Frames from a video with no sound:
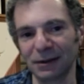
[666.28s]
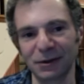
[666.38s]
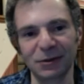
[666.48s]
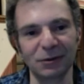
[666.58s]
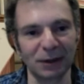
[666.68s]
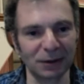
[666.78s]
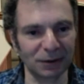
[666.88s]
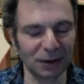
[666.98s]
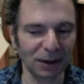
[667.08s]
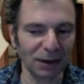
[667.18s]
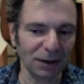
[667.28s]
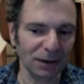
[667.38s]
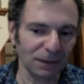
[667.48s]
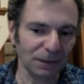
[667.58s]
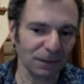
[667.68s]
strength
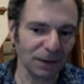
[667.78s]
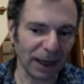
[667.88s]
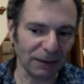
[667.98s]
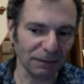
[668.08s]
that